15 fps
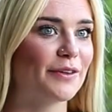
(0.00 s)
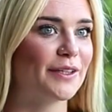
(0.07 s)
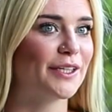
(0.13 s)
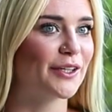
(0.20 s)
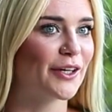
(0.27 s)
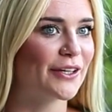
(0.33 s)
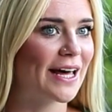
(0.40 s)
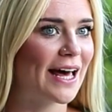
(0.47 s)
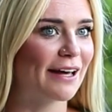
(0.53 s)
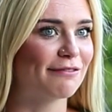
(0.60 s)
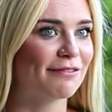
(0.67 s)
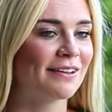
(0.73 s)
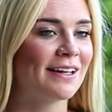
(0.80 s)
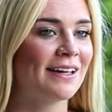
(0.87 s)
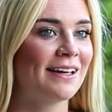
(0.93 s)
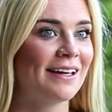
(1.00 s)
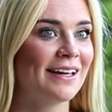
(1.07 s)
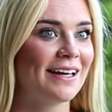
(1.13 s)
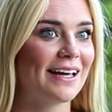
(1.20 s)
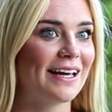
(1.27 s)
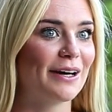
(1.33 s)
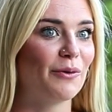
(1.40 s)
When you don't have
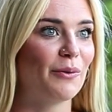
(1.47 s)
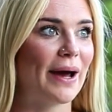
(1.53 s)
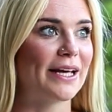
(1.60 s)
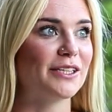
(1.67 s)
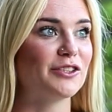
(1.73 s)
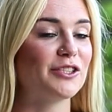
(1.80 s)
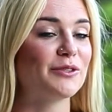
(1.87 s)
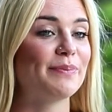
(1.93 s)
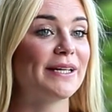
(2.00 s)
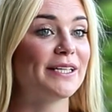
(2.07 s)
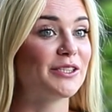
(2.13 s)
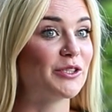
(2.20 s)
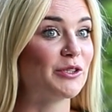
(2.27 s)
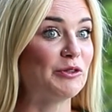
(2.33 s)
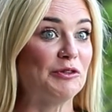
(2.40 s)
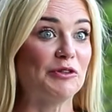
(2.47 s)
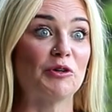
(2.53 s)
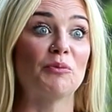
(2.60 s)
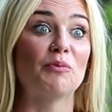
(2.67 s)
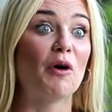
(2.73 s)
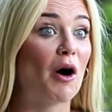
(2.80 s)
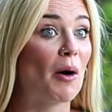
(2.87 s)
a way to speak to
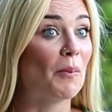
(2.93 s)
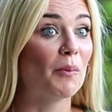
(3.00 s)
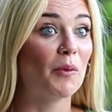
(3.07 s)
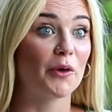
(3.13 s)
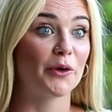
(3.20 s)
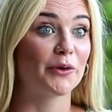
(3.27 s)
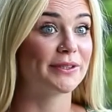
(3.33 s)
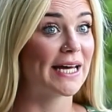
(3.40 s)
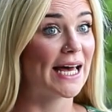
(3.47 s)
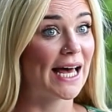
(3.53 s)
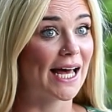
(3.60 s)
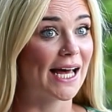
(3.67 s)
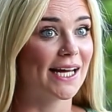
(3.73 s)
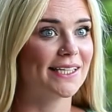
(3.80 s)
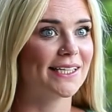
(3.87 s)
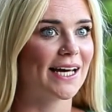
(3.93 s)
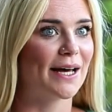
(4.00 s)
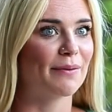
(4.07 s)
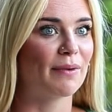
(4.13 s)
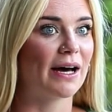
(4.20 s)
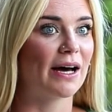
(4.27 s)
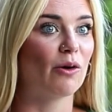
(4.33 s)
your mom or your dad.
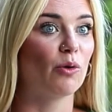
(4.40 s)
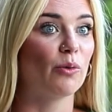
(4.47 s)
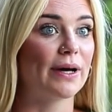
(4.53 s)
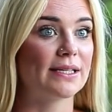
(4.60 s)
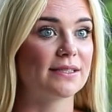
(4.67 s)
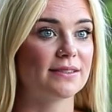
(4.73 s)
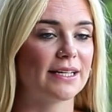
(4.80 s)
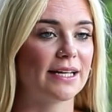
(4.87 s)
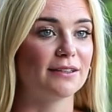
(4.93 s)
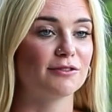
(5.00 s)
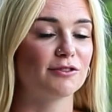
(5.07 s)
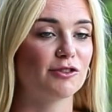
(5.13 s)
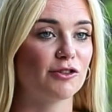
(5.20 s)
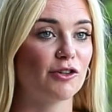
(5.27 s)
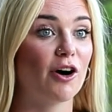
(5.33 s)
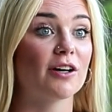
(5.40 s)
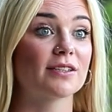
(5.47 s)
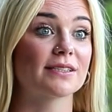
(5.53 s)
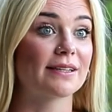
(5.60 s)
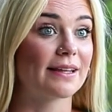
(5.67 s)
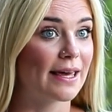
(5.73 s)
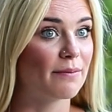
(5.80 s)
Um, I always tend to
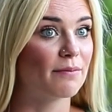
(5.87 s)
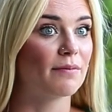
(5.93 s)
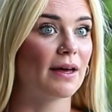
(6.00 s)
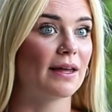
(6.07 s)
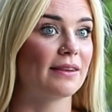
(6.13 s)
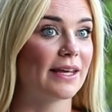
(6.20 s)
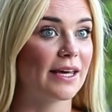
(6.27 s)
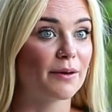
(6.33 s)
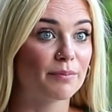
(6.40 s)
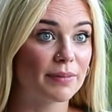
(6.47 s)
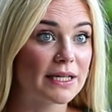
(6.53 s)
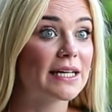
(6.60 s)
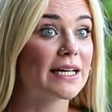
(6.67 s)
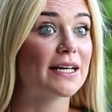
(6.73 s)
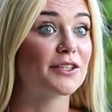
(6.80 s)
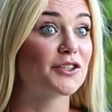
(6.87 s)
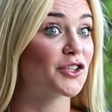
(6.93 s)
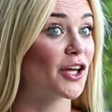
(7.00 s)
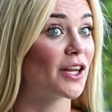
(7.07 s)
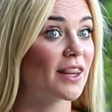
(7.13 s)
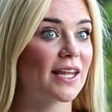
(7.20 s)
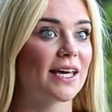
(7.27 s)
ask them and their opinions
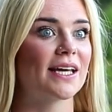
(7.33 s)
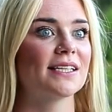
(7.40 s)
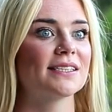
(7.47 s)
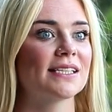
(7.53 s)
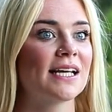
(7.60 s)
on things.